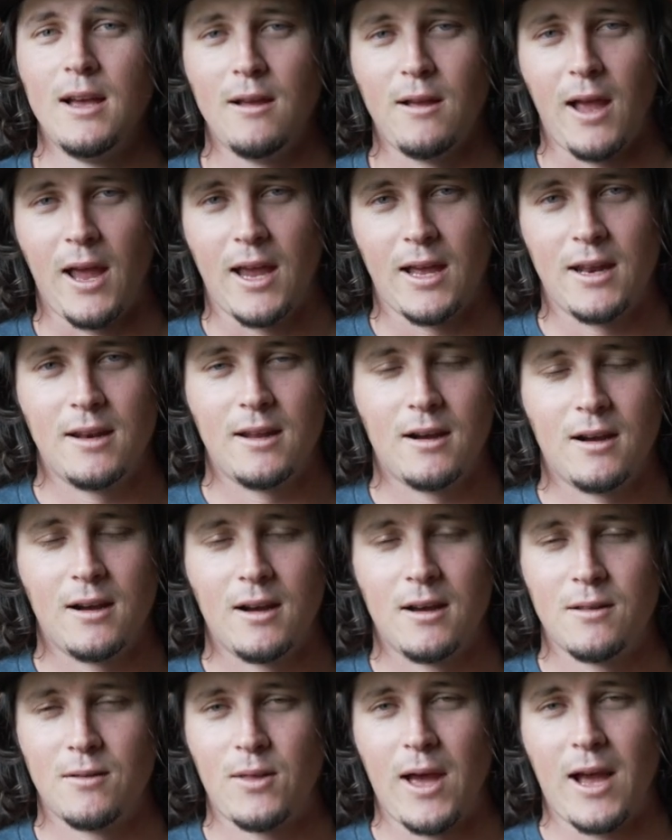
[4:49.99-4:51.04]
And
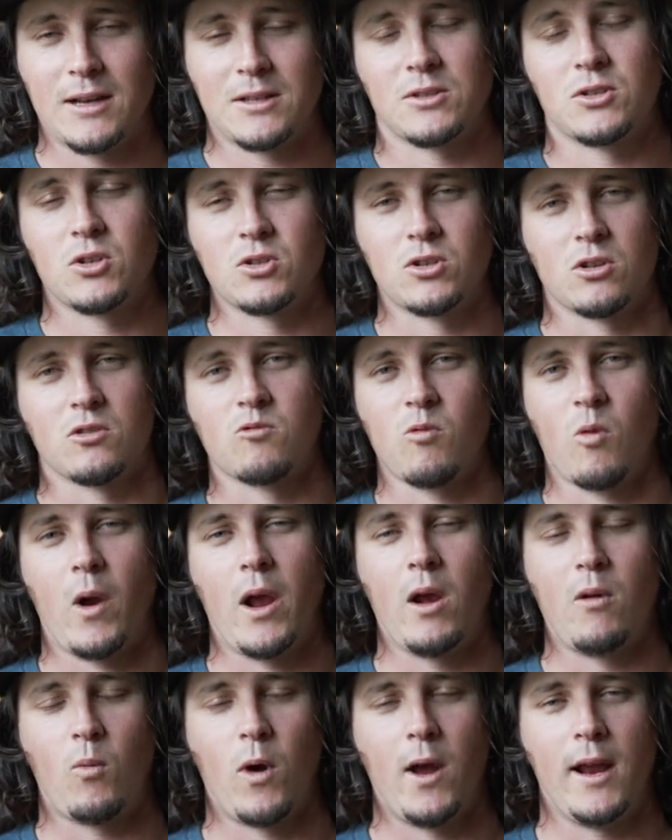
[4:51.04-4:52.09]
that's just a
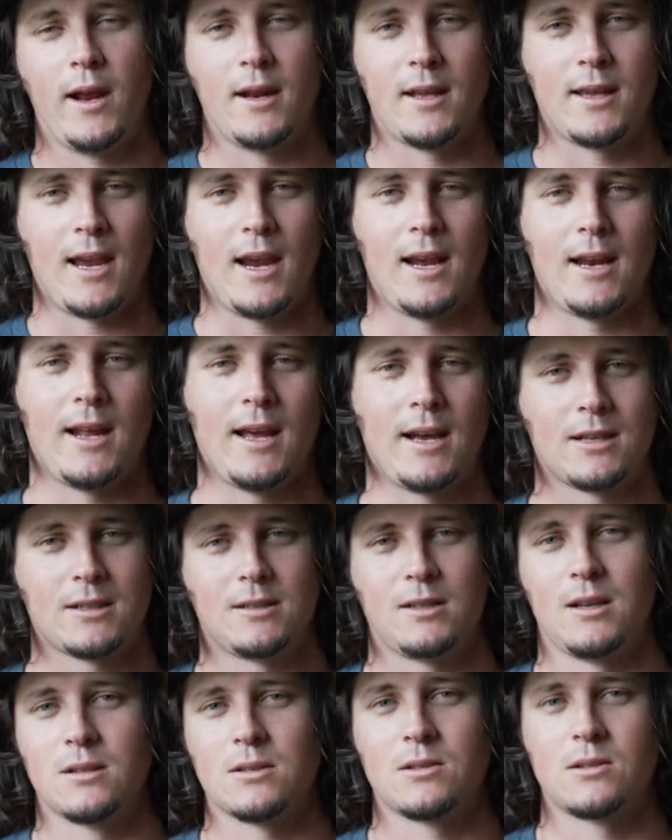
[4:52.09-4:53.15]
great way to gain
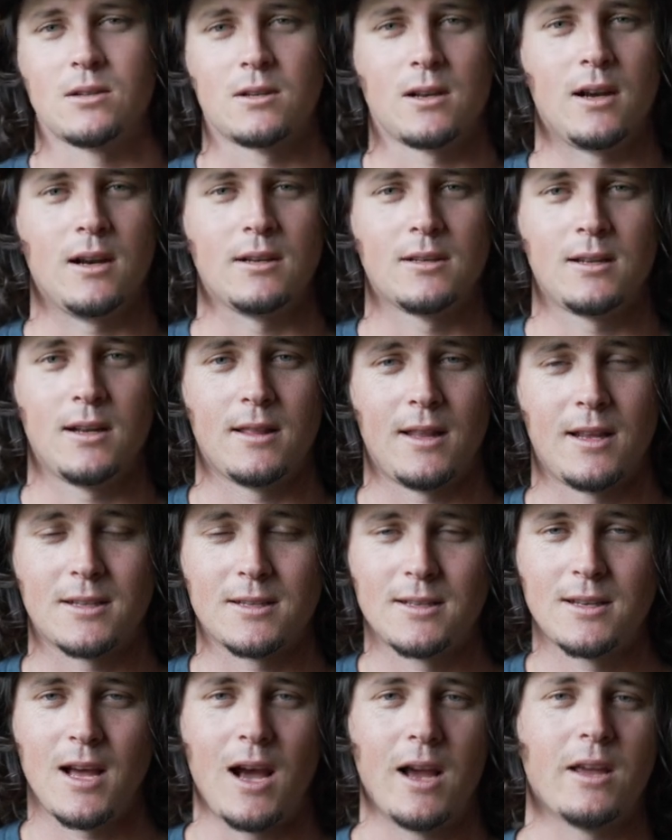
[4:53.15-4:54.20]
access to content that's
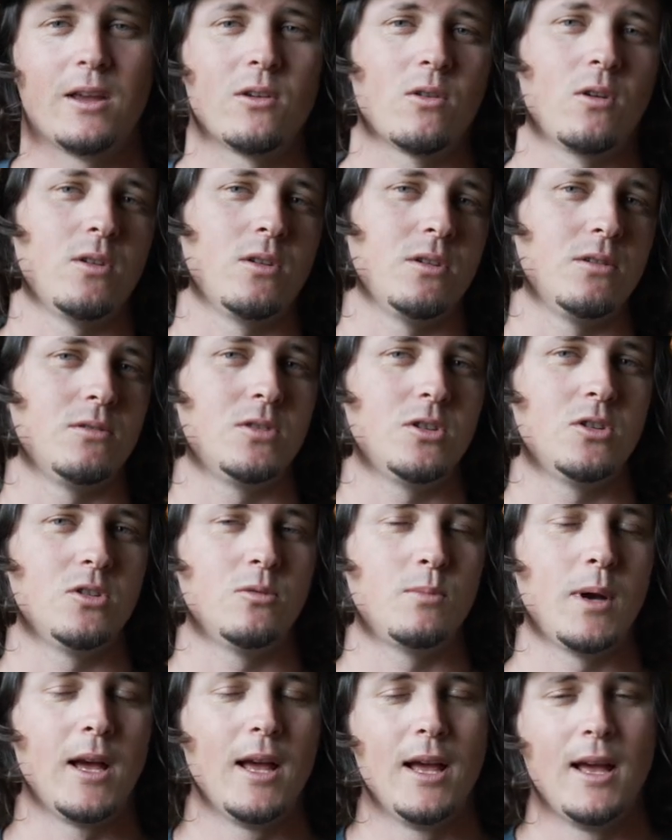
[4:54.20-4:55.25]
not here on
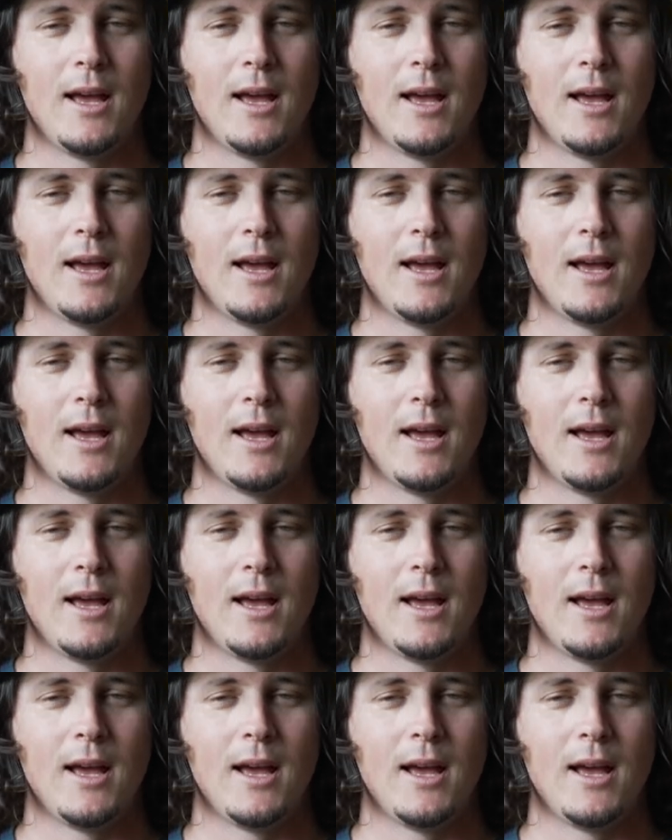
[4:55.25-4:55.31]
YouTube.